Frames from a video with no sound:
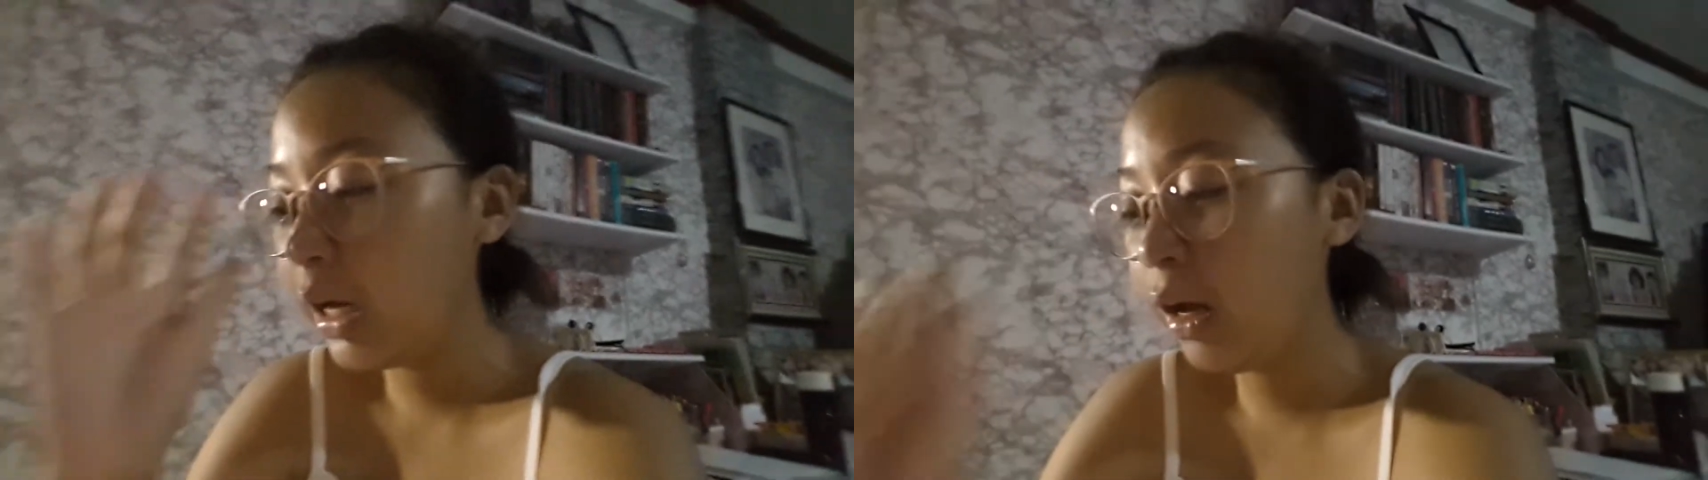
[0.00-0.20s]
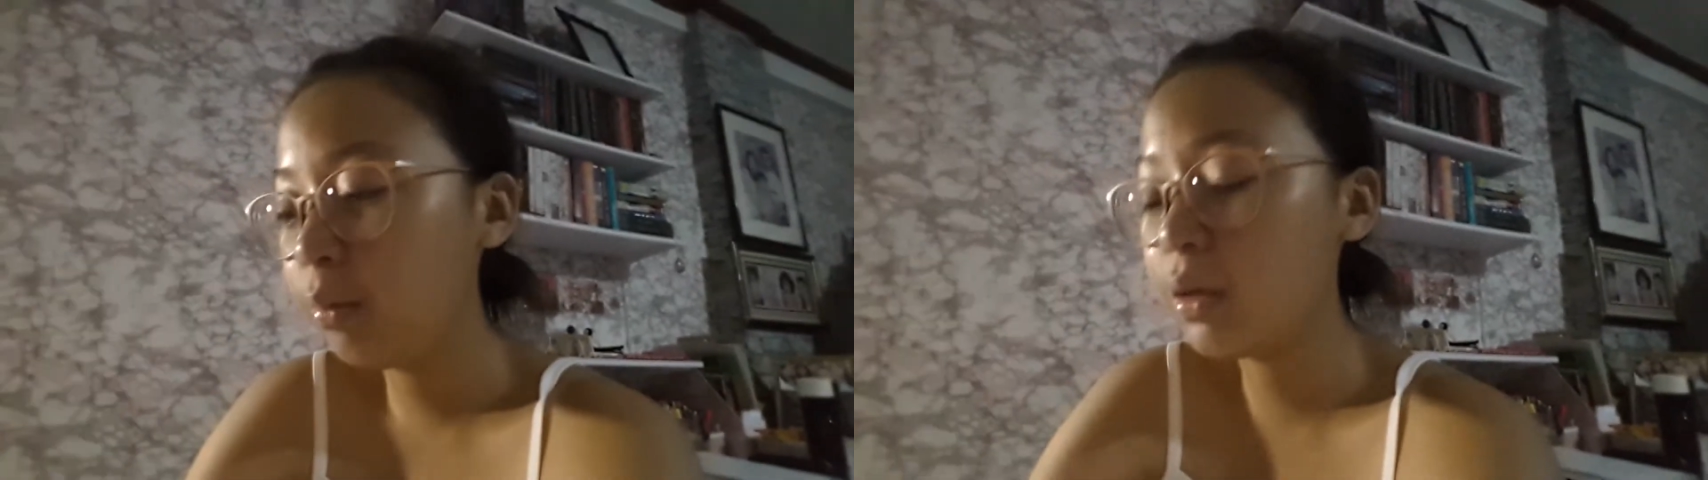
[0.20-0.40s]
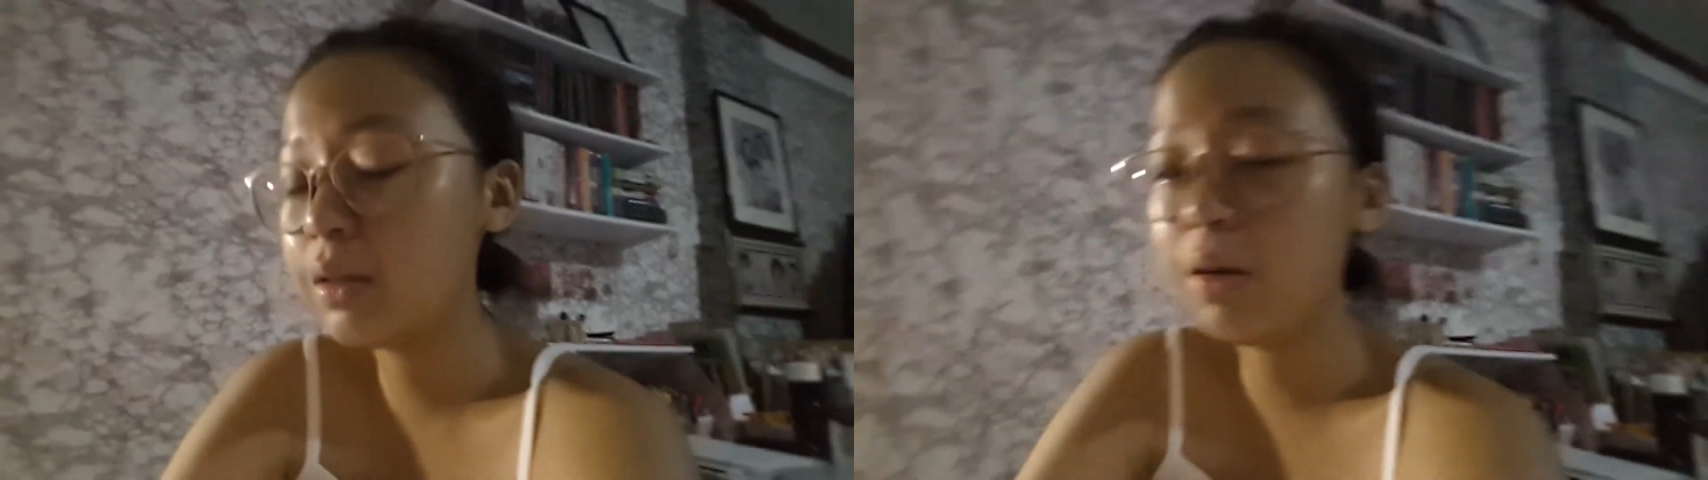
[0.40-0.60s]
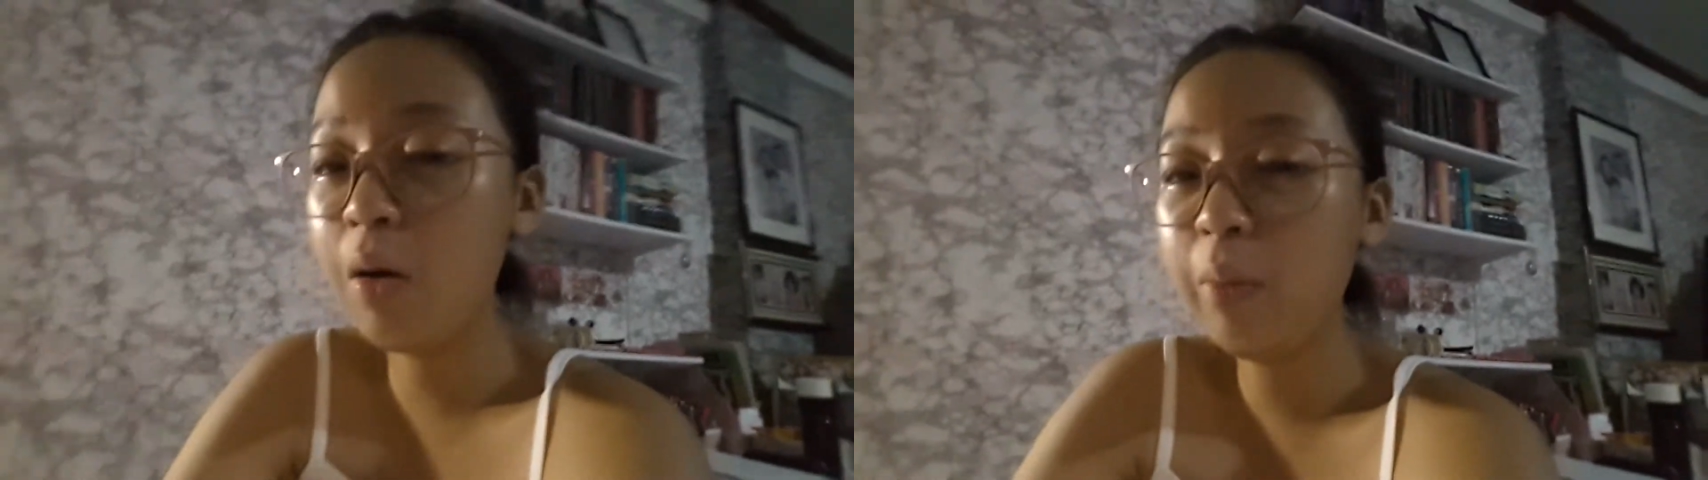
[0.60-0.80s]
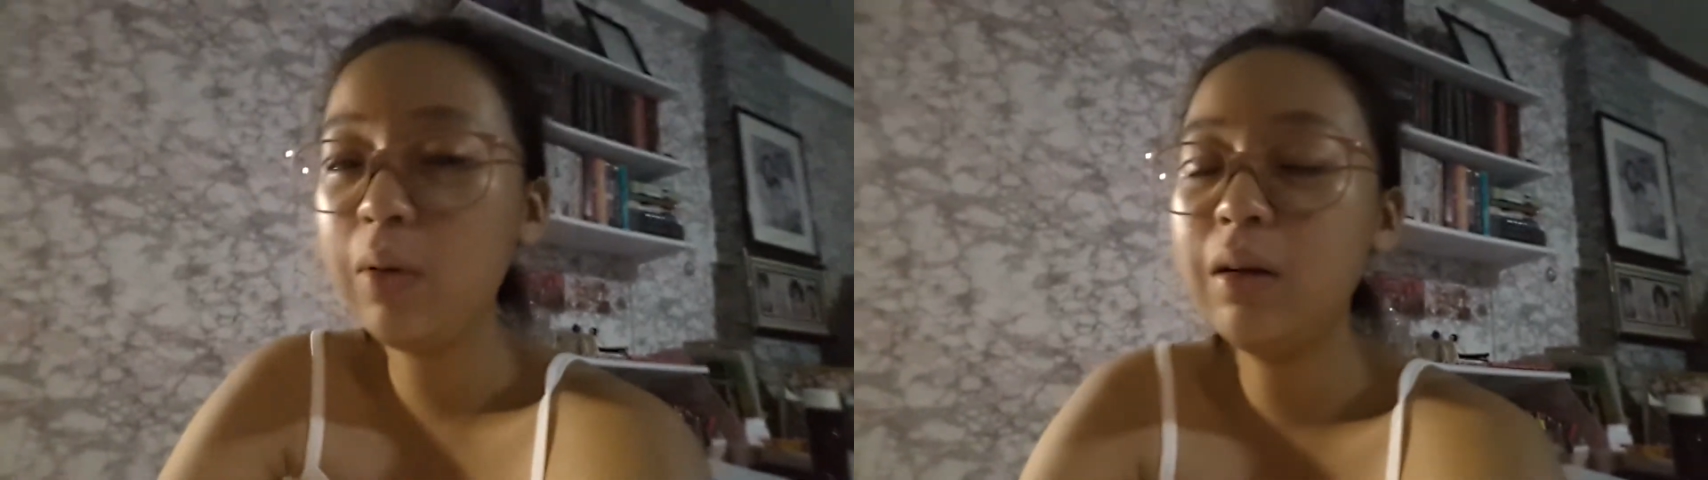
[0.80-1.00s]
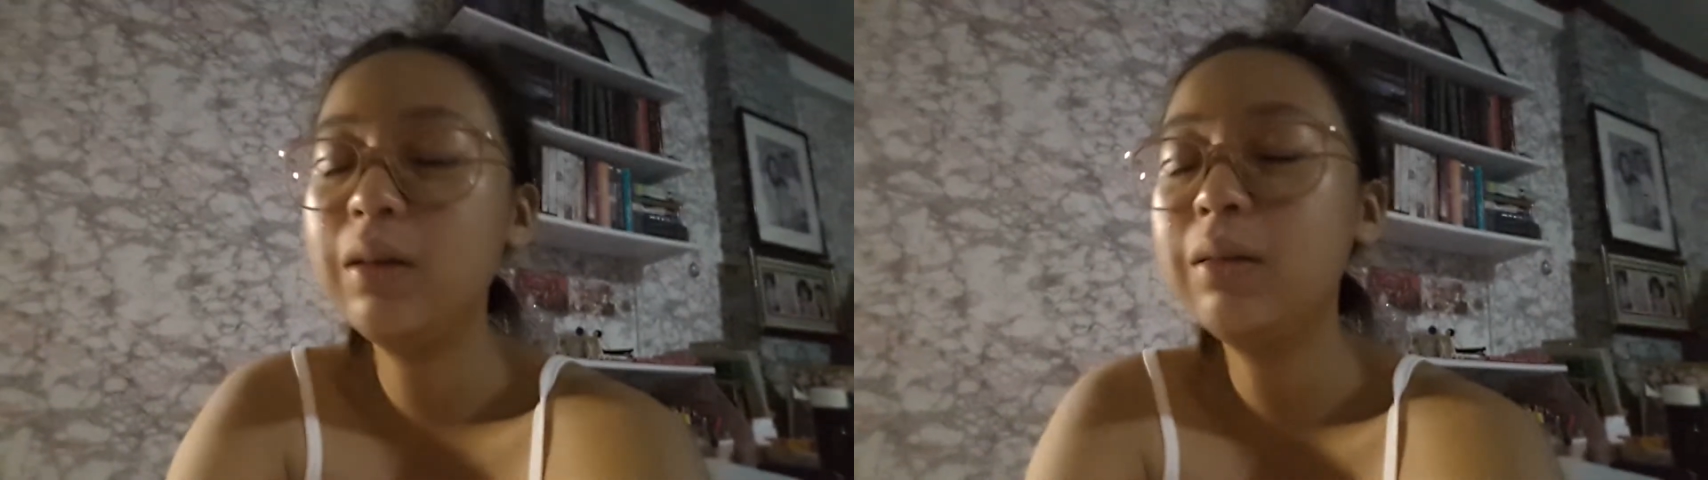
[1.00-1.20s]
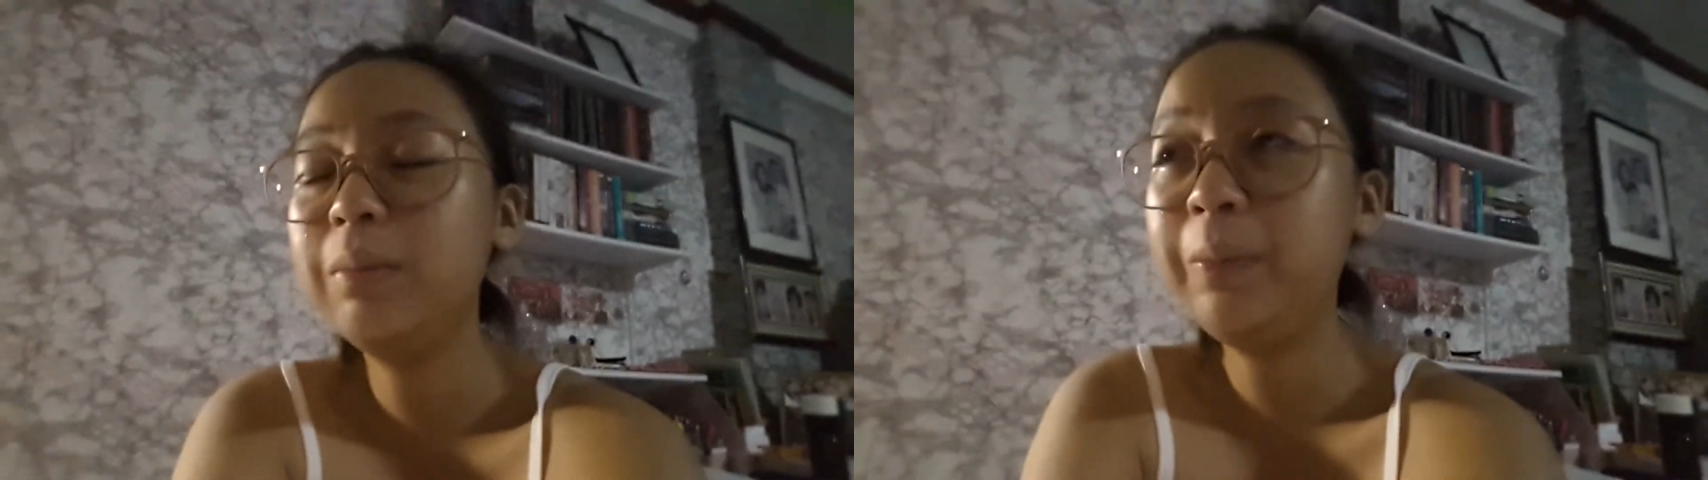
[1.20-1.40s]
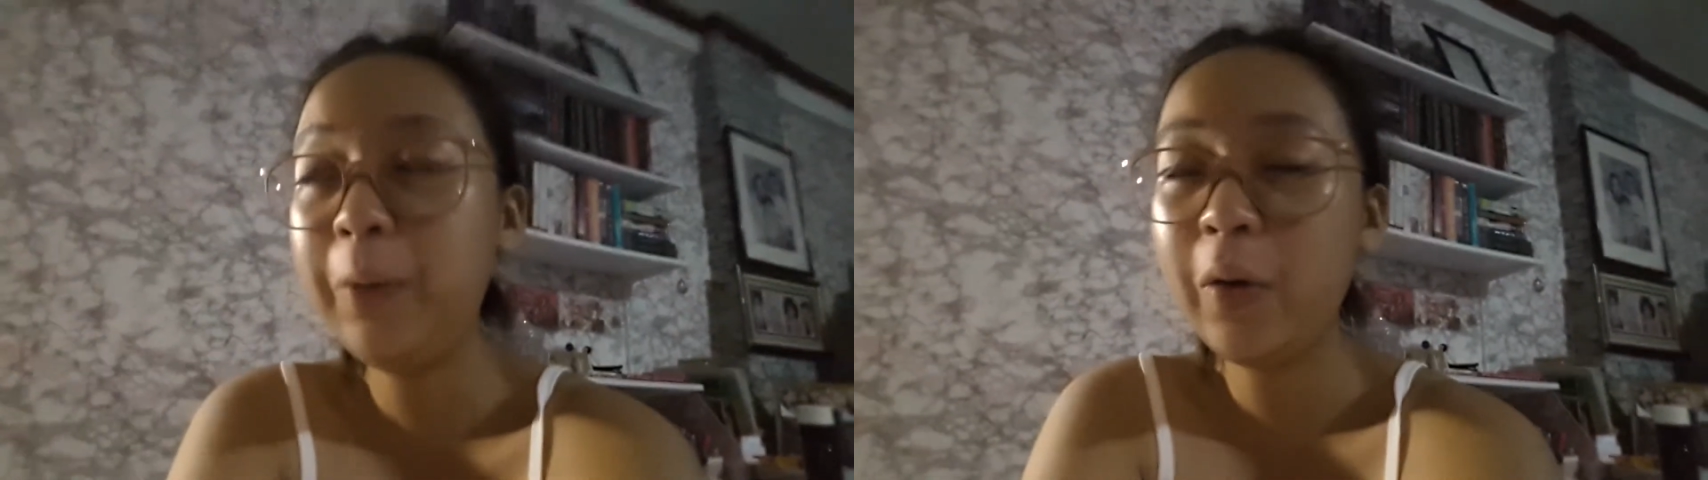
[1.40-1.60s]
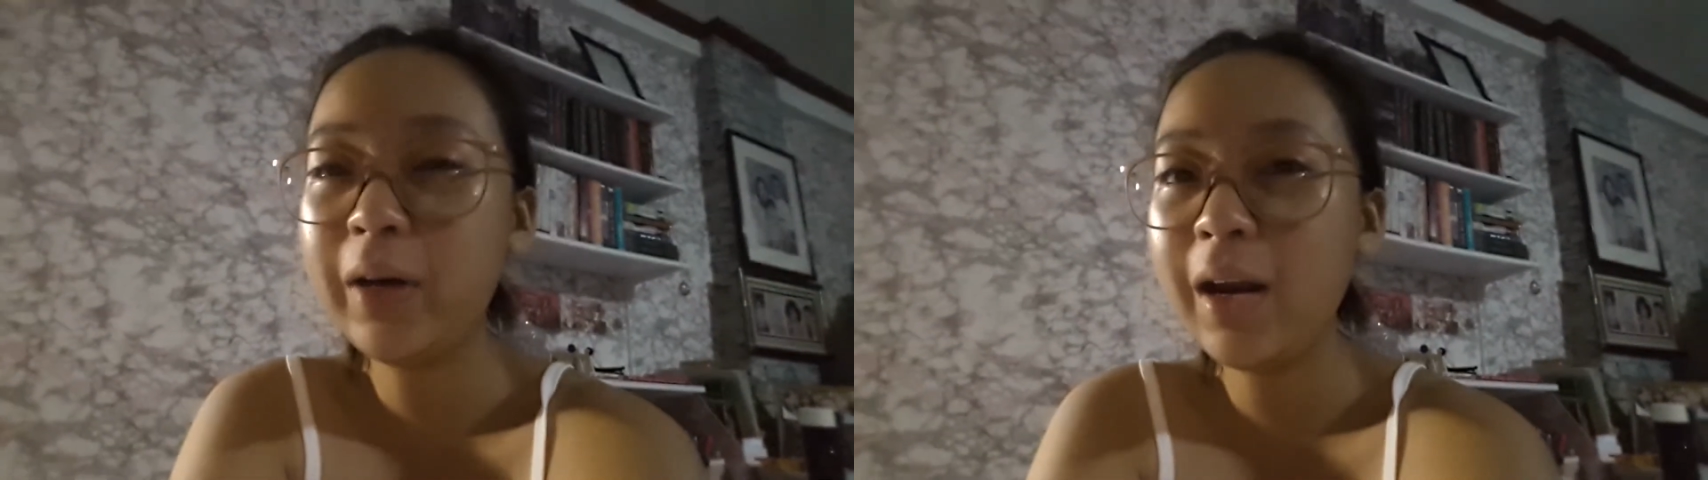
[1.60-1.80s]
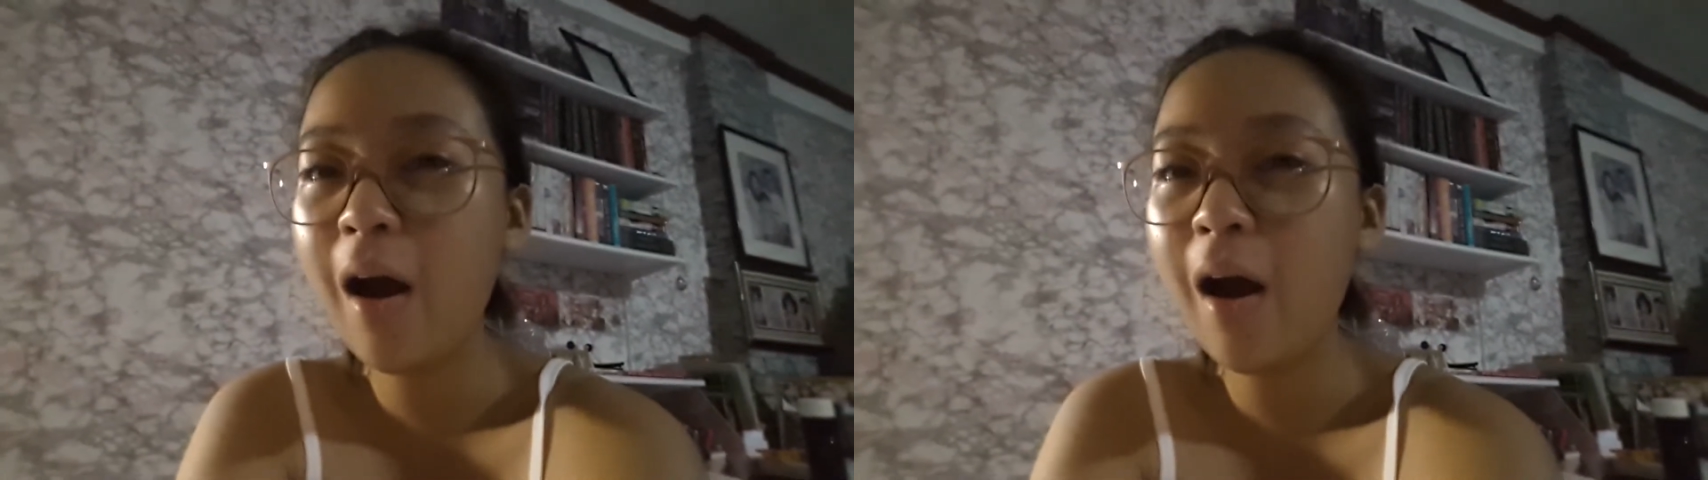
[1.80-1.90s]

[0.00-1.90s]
I'm just so broken